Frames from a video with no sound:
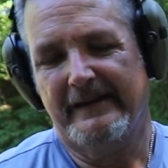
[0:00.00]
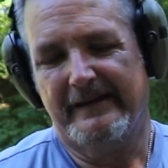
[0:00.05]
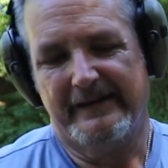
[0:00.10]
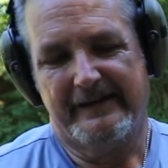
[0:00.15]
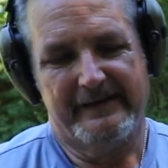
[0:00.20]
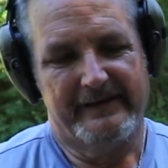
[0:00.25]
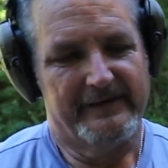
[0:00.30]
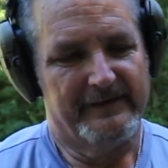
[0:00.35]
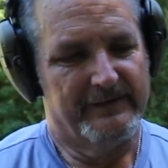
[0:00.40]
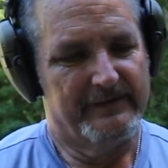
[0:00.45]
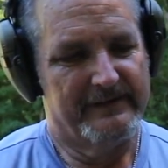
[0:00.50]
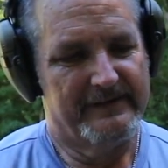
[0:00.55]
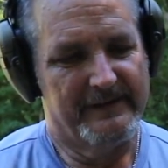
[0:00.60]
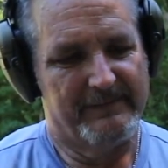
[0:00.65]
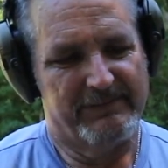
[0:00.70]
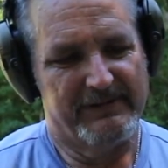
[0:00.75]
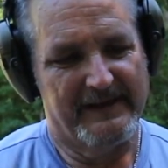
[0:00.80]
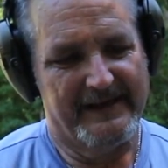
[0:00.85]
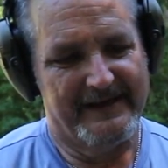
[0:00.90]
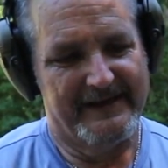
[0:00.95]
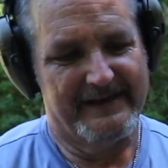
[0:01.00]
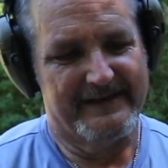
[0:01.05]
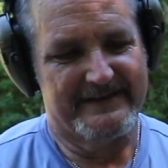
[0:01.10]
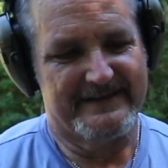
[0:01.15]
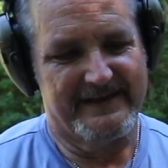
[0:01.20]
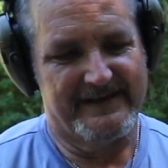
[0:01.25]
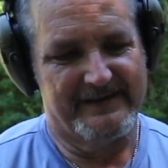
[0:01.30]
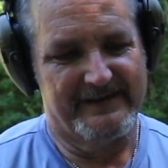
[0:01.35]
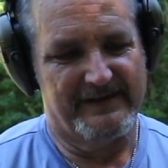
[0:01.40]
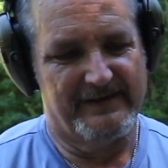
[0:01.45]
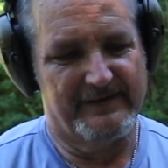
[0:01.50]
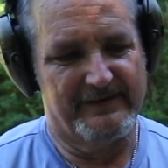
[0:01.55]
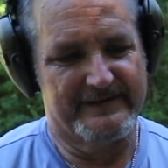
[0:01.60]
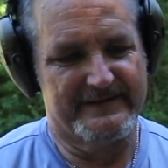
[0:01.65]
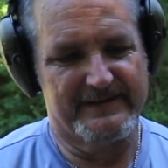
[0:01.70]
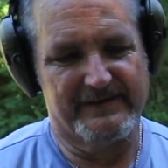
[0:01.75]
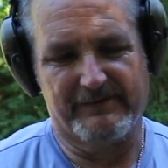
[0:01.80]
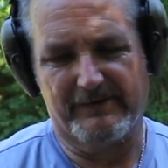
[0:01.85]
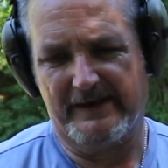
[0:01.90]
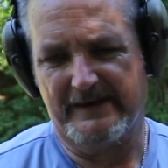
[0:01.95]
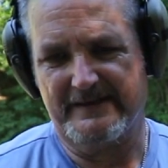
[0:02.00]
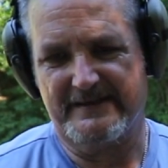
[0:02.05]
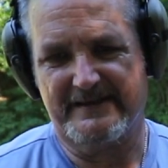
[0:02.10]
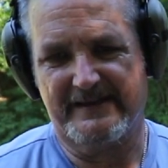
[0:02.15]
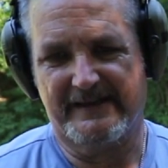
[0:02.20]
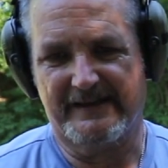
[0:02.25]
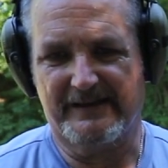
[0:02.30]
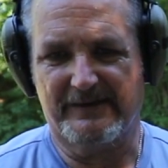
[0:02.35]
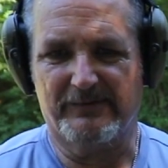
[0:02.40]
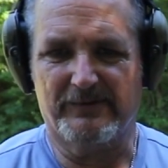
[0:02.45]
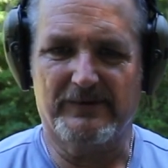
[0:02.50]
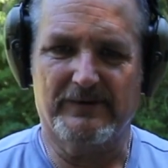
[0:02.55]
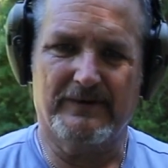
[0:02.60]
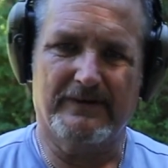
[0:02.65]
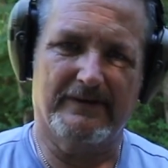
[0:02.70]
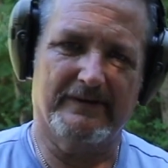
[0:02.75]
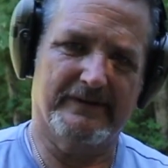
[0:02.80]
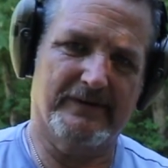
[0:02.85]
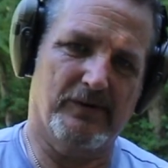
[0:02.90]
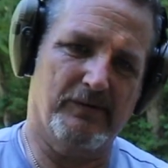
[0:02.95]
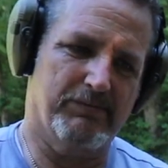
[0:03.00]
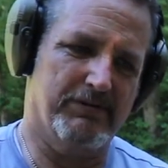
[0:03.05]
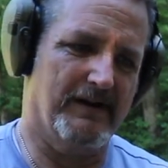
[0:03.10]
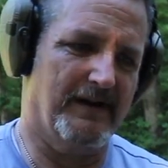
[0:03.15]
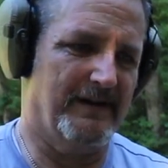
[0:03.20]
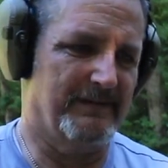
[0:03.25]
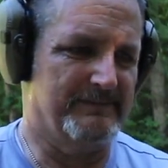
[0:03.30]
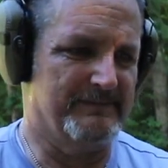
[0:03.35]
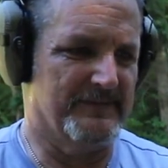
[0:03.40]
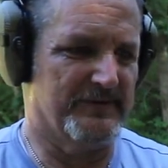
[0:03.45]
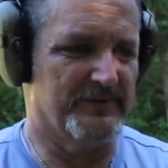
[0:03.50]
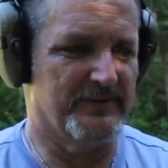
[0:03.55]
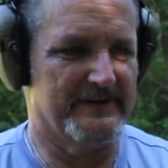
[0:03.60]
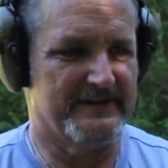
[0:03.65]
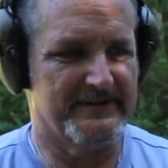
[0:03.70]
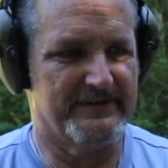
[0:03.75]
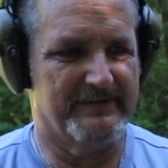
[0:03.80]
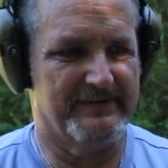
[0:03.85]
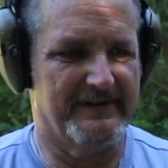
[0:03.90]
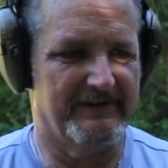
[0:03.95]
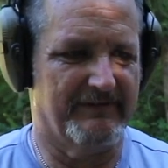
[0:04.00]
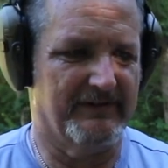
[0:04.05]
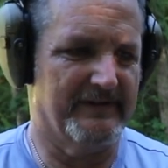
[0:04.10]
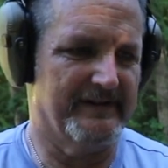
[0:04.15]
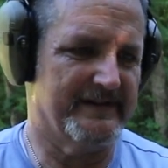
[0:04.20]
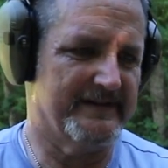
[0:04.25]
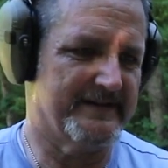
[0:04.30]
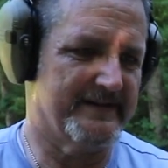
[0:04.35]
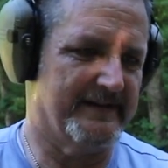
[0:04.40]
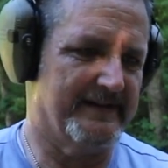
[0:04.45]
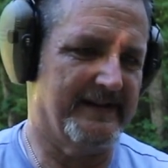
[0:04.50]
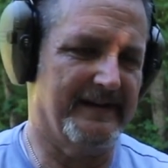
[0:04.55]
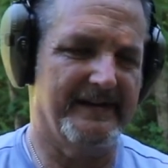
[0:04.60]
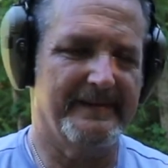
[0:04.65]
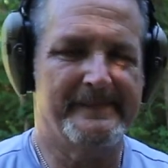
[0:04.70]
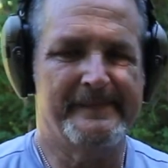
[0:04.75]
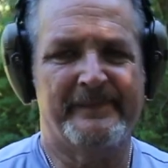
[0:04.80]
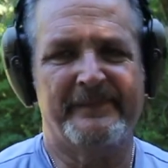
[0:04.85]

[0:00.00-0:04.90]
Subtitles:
you know, complaining, saying, oh, it's the greatest thing in the world, no problems whatsoever, this and that.